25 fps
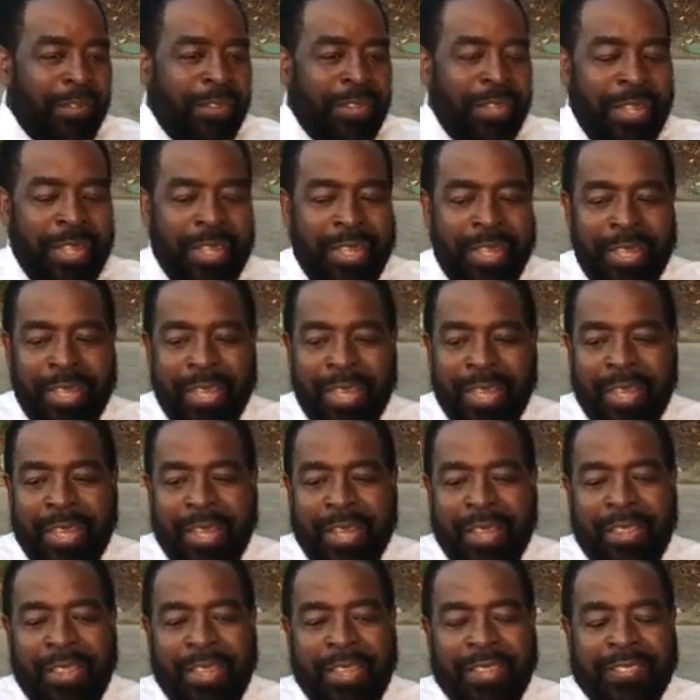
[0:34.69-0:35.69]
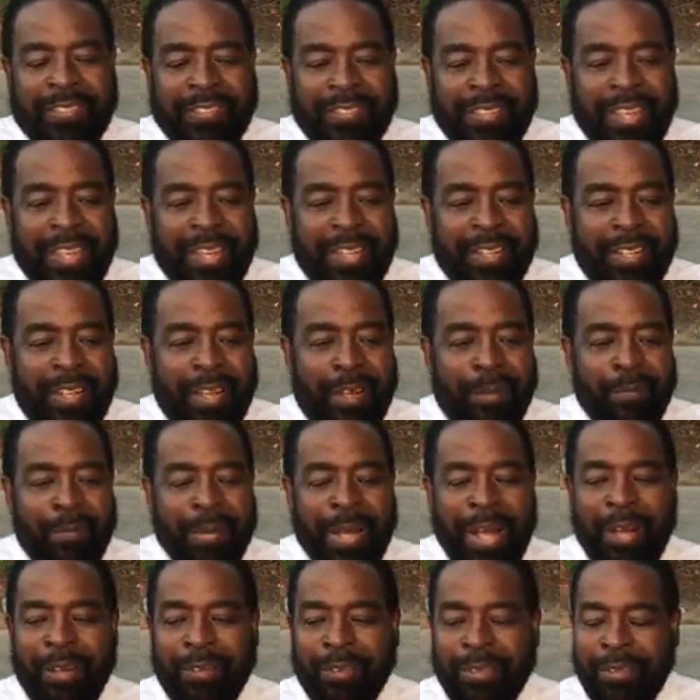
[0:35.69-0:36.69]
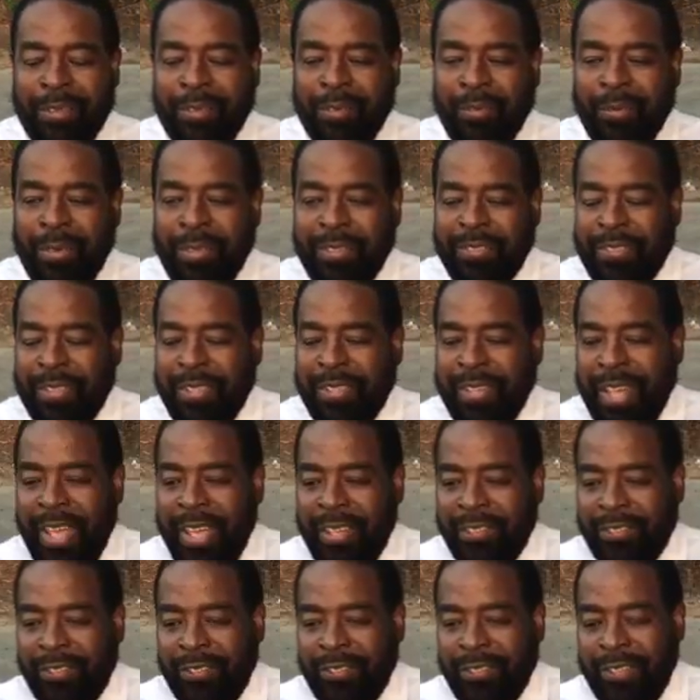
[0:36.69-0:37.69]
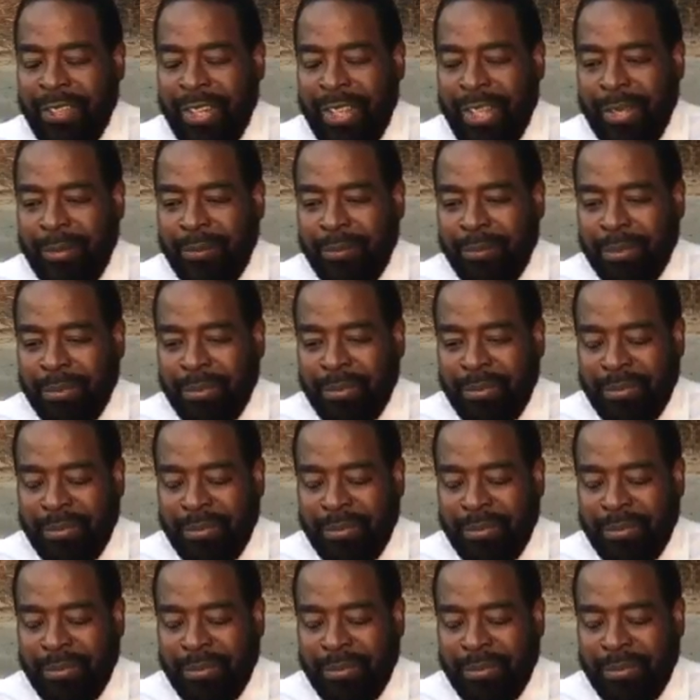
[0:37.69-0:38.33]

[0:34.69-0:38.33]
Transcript: They said about, what's the dancer's name?